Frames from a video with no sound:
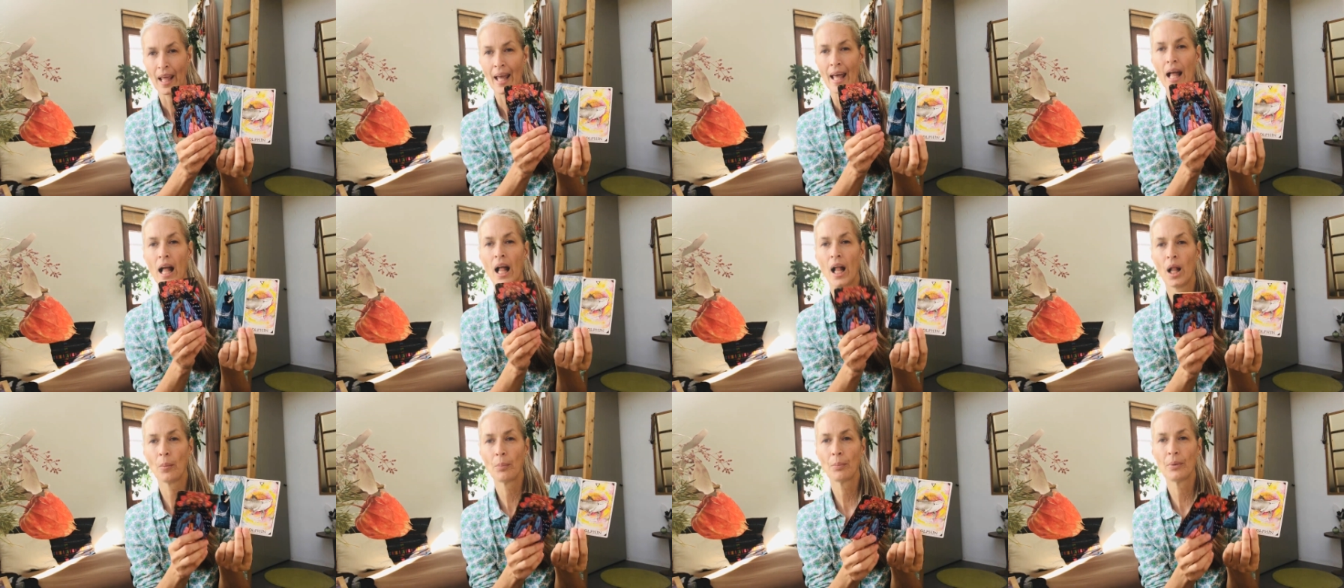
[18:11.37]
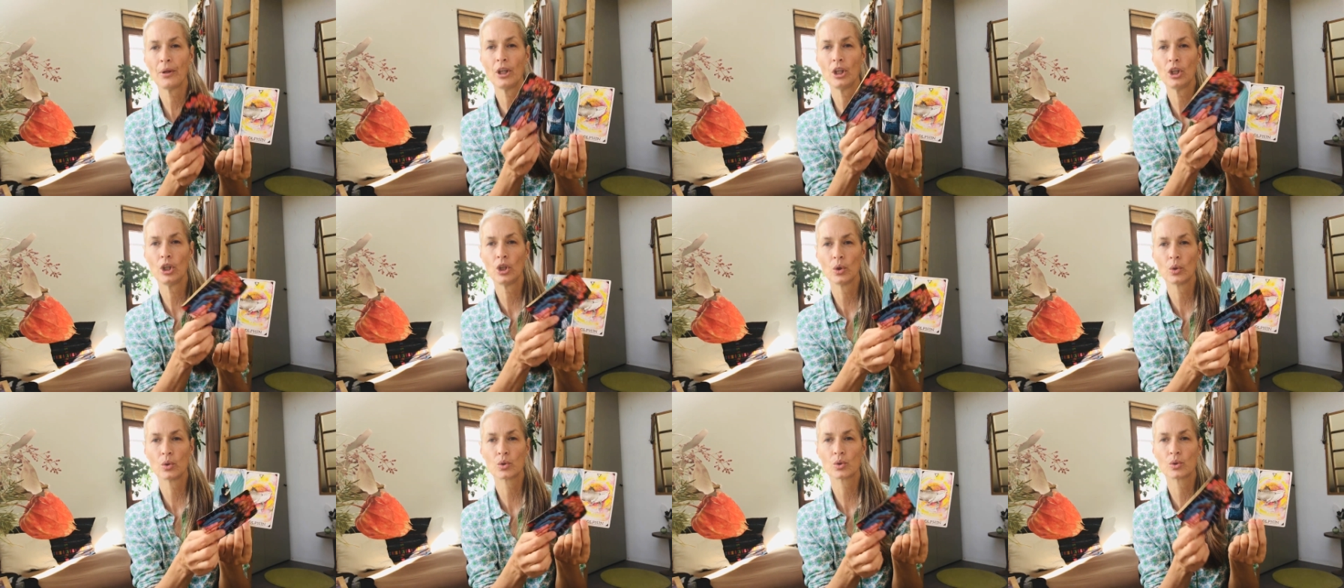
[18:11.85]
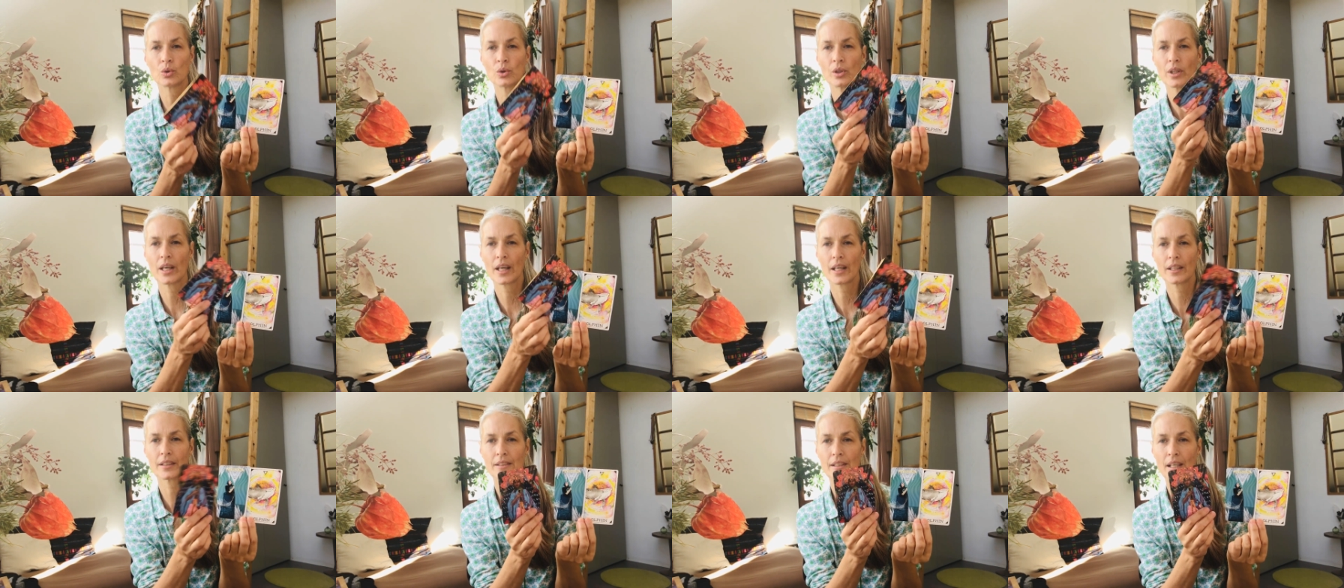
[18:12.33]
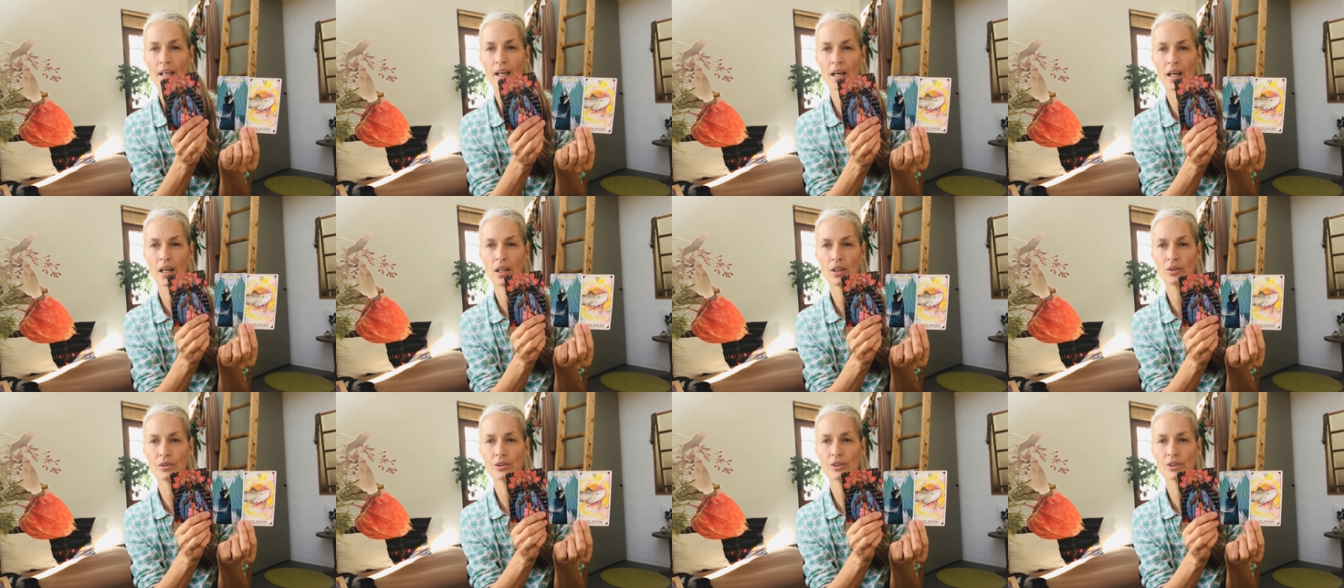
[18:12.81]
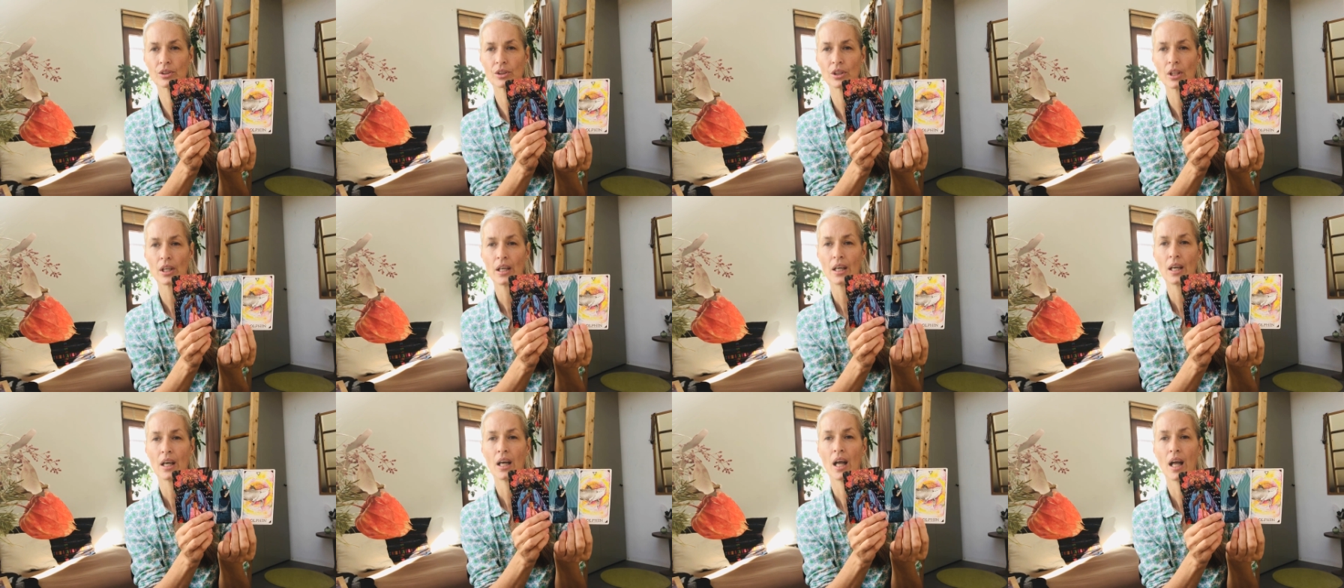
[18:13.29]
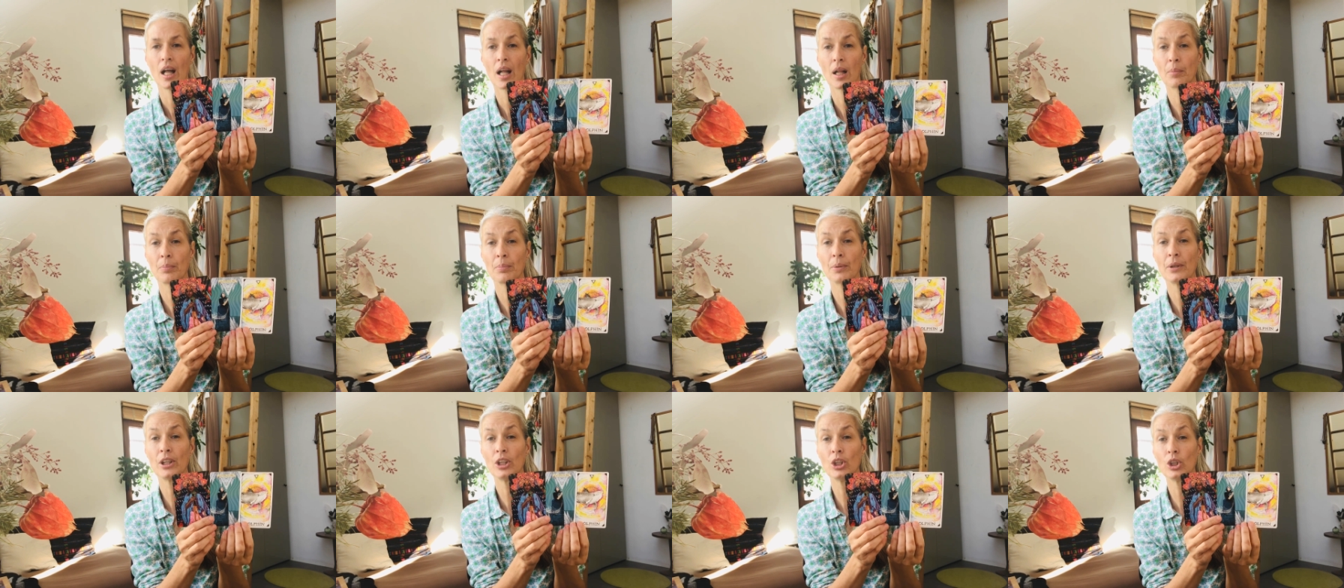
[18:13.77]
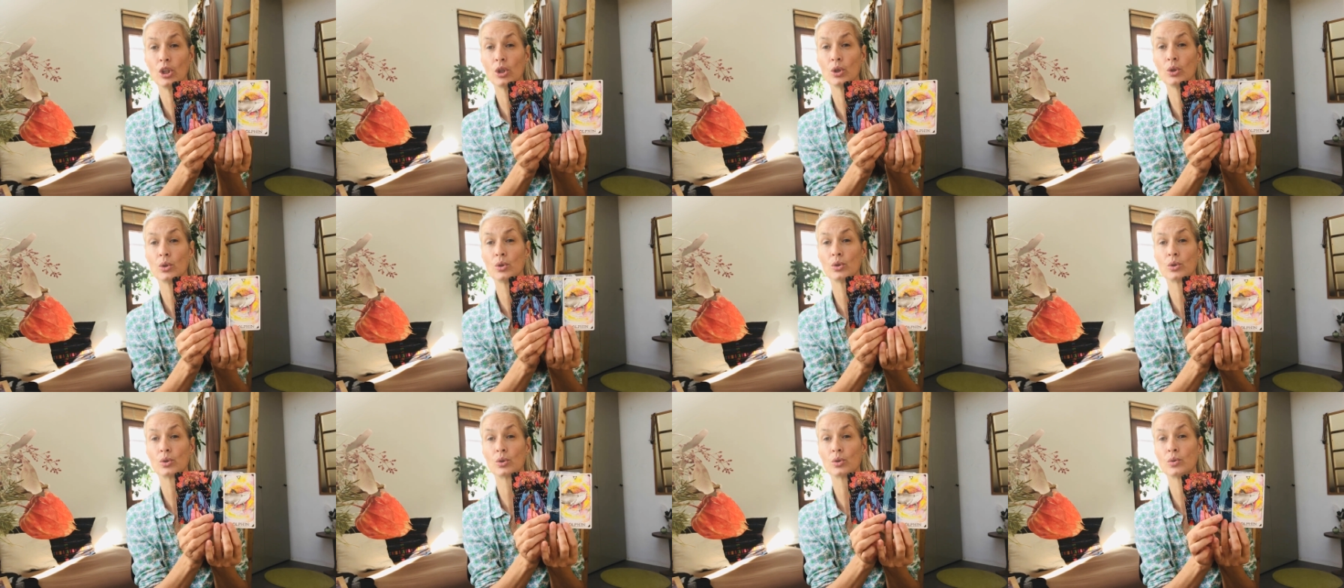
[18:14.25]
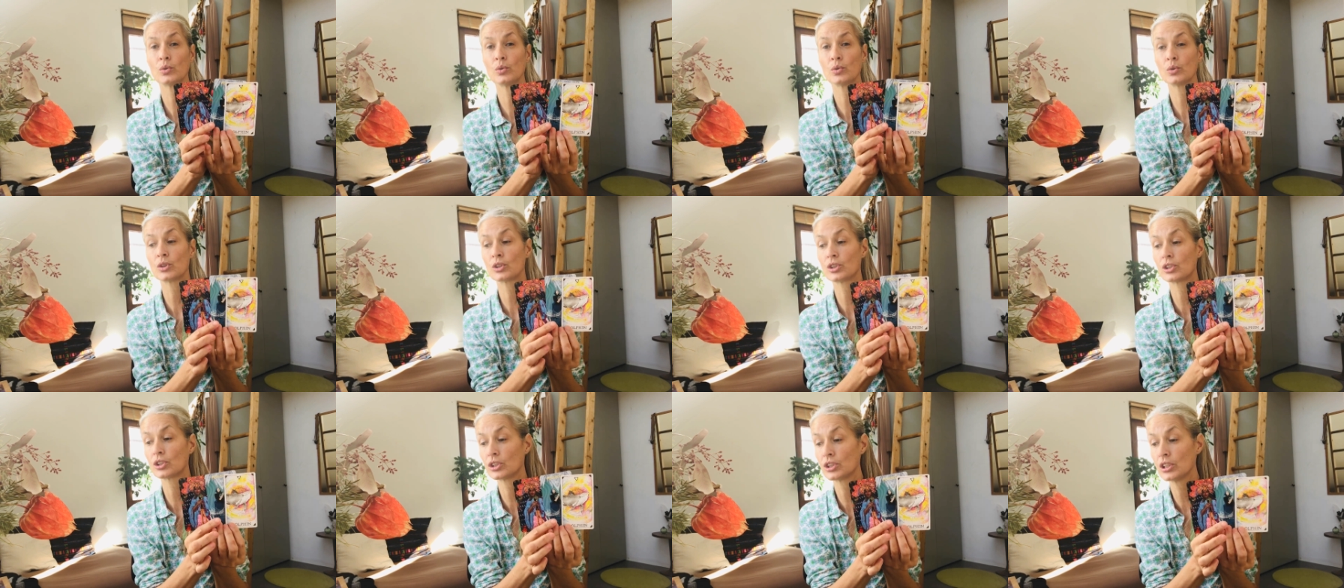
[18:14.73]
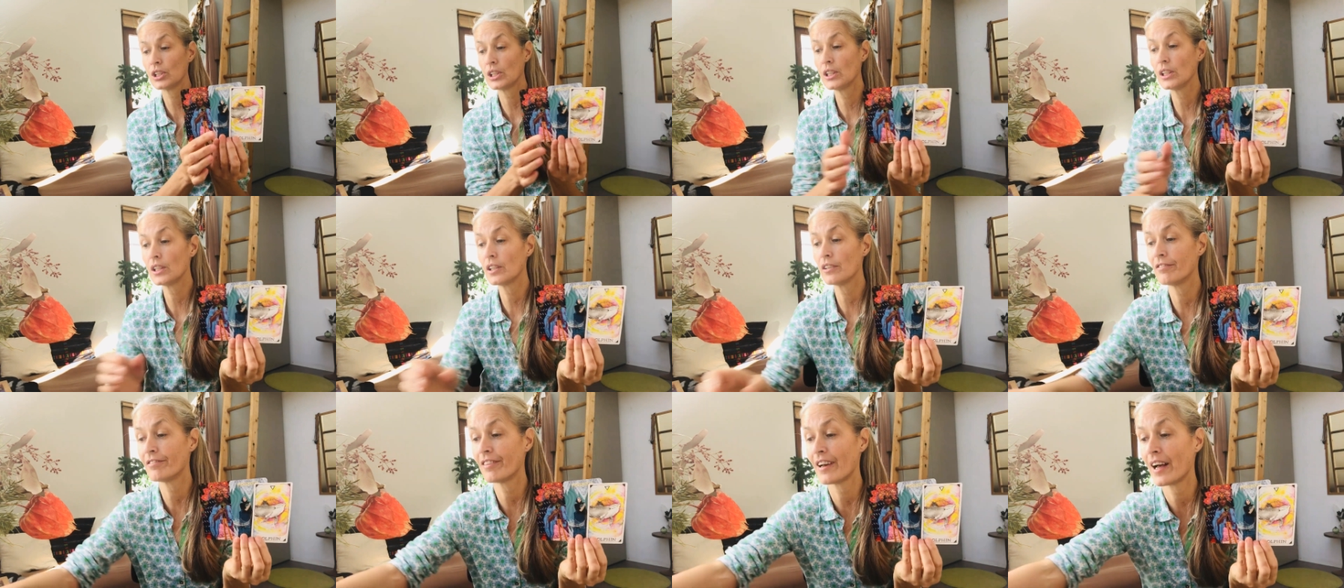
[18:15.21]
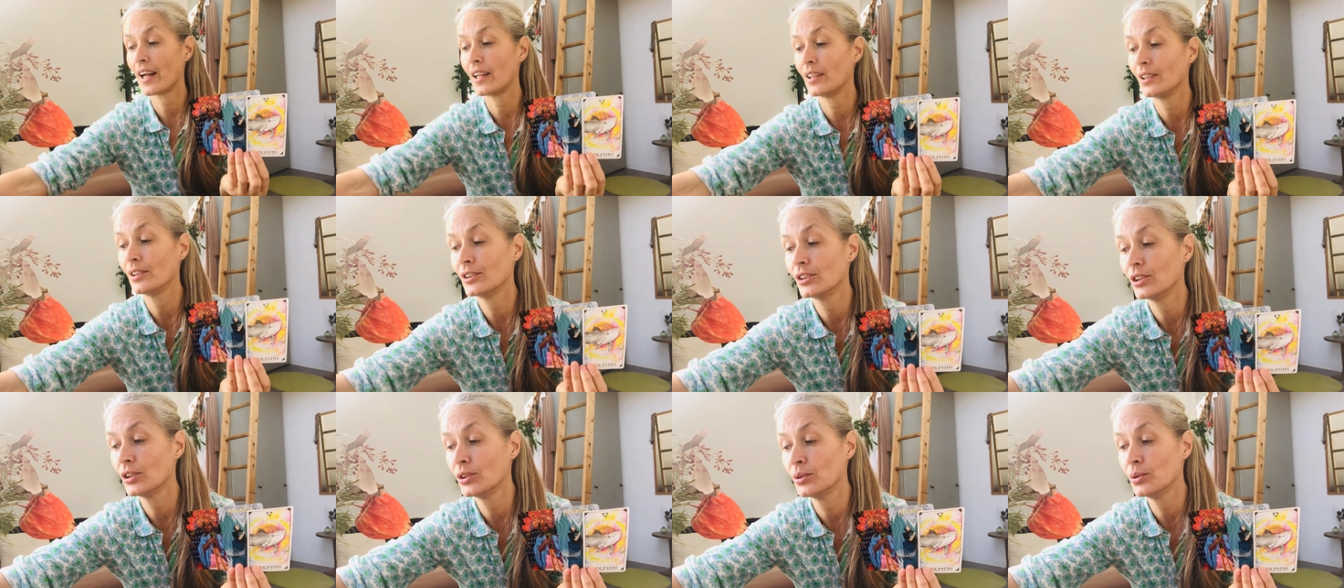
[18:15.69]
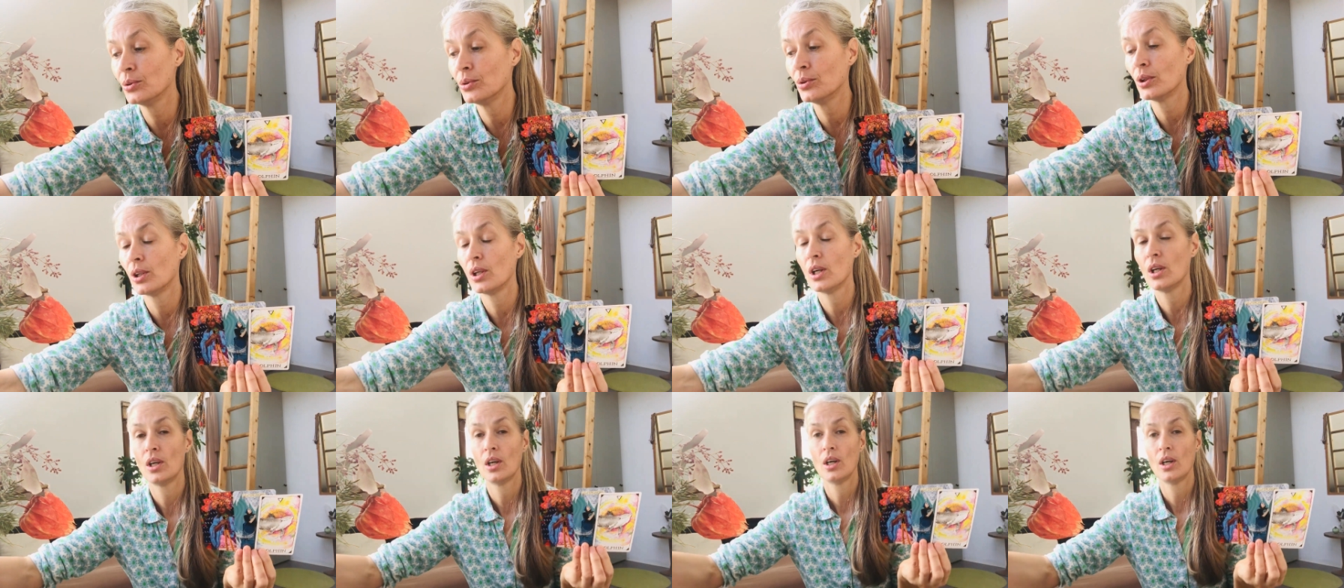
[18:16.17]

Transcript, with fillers: Helping you to get out. Helping you to see the value.